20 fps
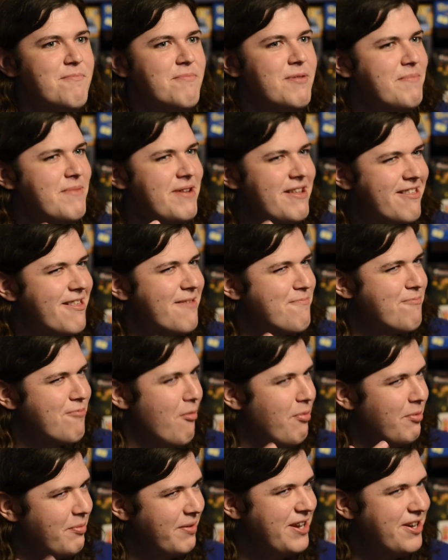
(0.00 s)
but means it's
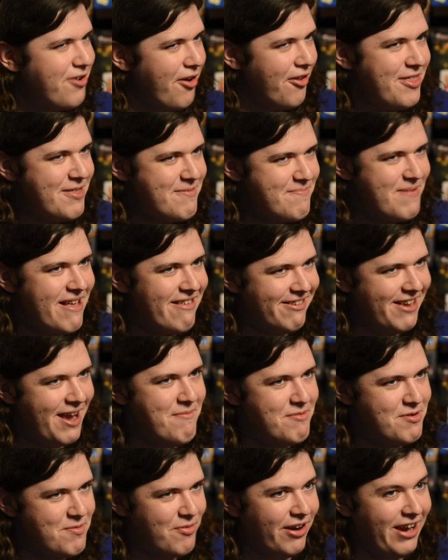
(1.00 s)
probably not the best
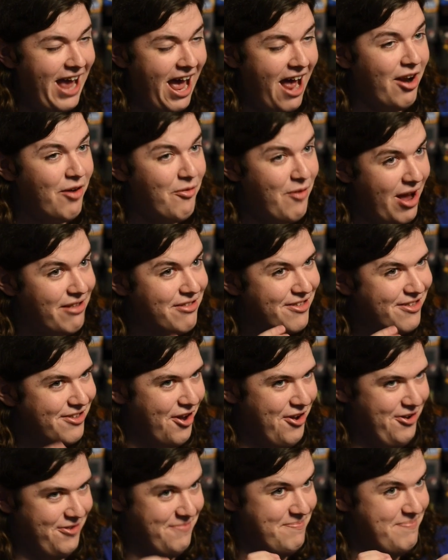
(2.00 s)
game to bring out around
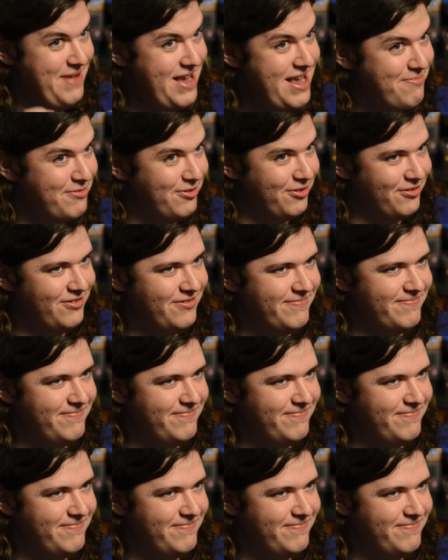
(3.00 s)
certain people.